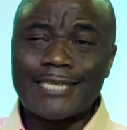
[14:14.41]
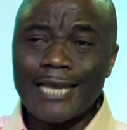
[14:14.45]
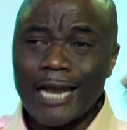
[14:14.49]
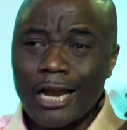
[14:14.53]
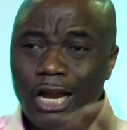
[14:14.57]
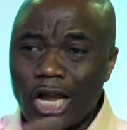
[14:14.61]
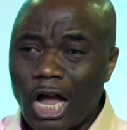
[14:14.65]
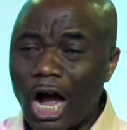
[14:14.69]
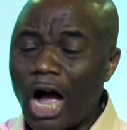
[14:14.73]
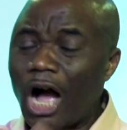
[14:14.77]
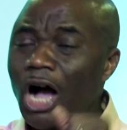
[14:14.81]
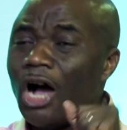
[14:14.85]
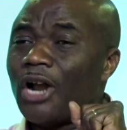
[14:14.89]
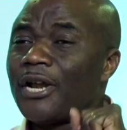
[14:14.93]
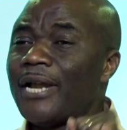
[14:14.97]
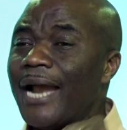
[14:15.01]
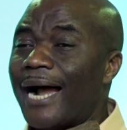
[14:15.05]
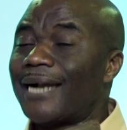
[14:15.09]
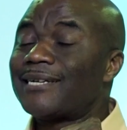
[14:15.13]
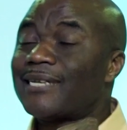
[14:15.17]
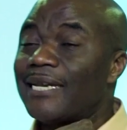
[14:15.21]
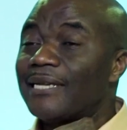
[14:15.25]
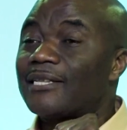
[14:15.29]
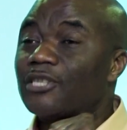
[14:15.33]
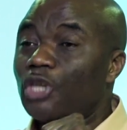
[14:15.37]
It's the
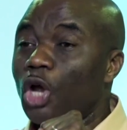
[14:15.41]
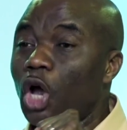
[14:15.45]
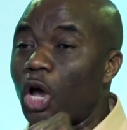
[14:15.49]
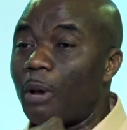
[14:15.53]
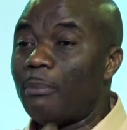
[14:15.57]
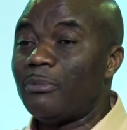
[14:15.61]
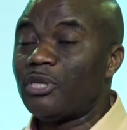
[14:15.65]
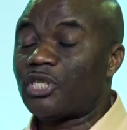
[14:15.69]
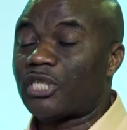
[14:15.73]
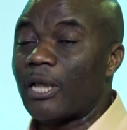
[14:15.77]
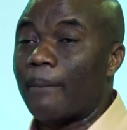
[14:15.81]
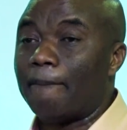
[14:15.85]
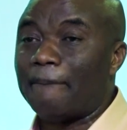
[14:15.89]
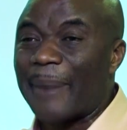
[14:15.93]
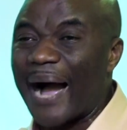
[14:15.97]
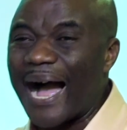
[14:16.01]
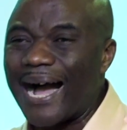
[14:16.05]
God that determines the